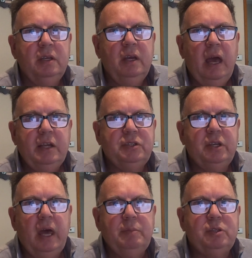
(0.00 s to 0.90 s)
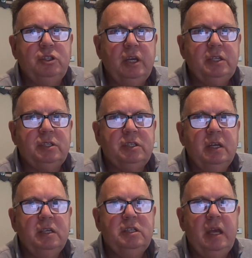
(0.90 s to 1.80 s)
As the name suggests,
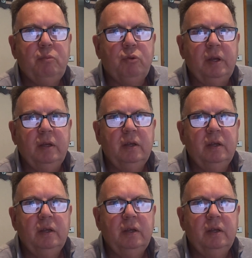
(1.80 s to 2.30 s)
temporary.